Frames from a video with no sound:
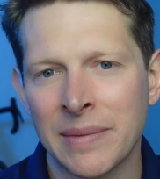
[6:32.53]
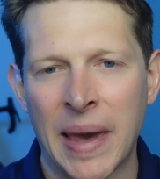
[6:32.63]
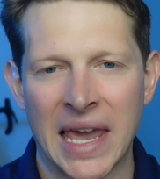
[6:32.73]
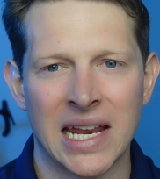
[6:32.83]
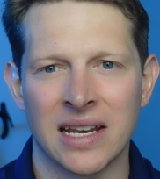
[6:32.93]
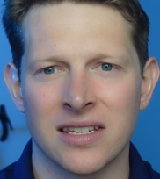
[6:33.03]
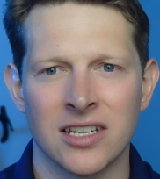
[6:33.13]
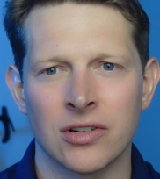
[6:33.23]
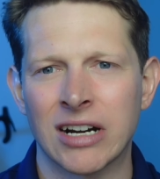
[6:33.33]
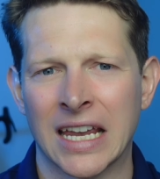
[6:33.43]
paid into
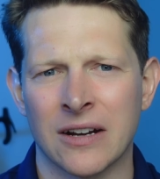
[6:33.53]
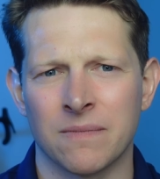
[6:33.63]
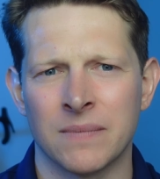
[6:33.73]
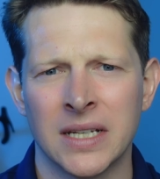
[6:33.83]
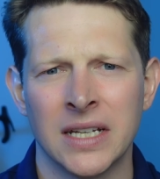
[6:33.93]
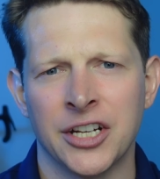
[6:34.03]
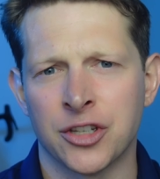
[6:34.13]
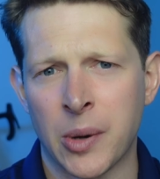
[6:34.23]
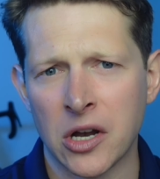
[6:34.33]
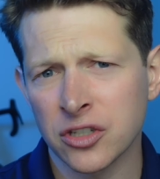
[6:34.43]
your account. It's
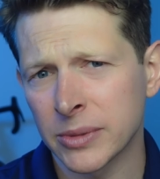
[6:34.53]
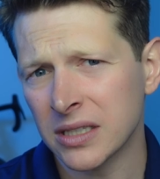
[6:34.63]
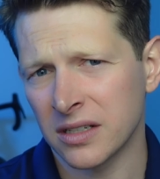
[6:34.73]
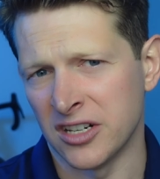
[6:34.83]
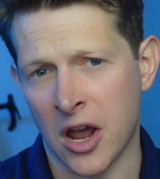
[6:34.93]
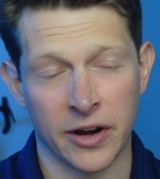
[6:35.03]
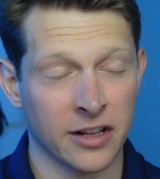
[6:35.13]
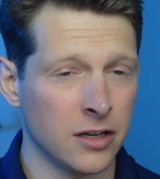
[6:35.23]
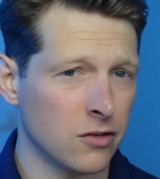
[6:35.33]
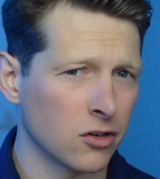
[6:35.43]
possible,
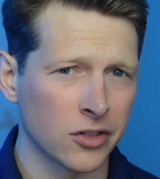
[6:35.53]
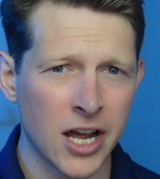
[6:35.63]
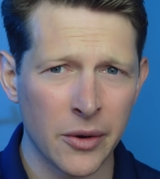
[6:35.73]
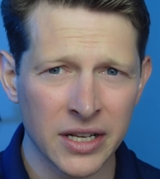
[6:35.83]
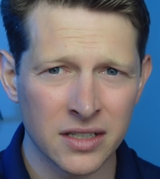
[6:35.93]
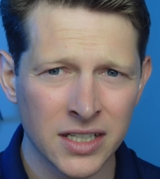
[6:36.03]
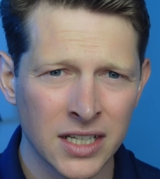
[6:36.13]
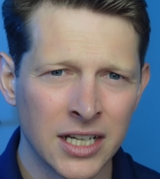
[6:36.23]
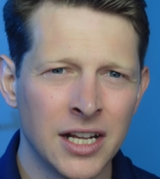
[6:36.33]
knowingly or unknowingly,